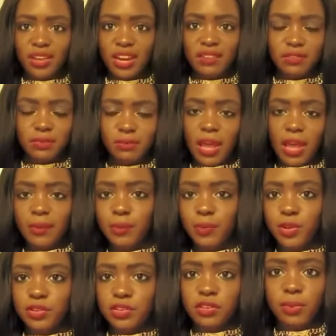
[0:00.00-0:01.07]
And yeah,
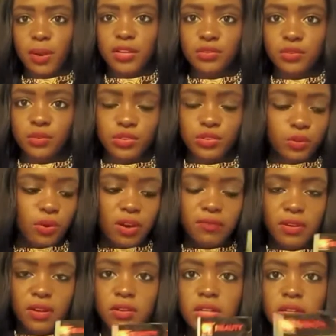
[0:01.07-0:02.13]
I mean, I've still got some
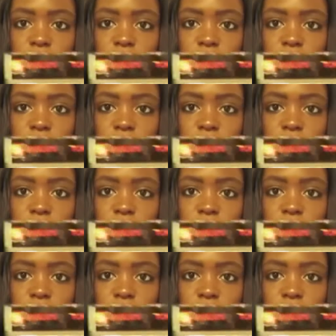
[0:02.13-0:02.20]
left, a